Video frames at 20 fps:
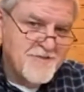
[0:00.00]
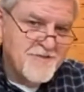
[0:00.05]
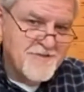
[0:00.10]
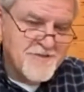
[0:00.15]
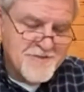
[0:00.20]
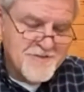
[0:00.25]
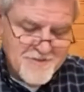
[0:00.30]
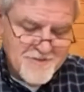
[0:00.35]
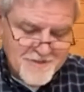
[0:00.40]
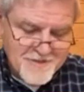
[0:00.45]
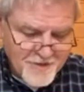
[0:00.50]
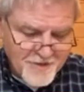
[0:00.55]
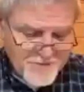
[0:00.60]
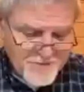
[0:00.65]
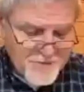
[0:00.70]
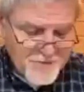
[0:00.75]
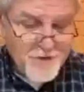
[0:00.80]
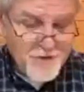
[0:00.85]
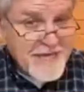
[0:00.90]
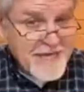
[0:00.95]
there's
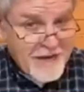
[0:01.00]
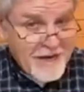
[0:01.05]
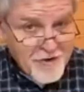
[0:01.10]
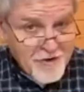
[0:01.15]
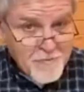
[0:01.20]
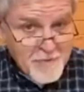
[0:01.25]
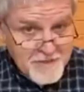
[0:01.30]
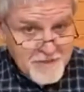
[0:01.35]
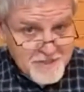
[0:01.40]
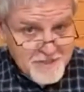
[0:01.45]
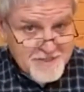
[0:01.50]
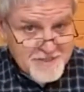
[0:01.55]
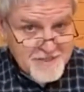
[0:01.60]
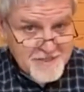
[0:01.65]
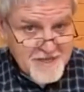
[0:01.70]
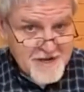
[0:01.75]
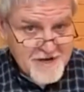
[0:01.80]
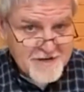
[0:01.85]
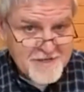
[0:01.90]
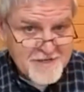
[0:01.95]
also accountability
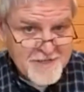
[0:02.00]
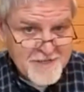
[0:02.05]
there.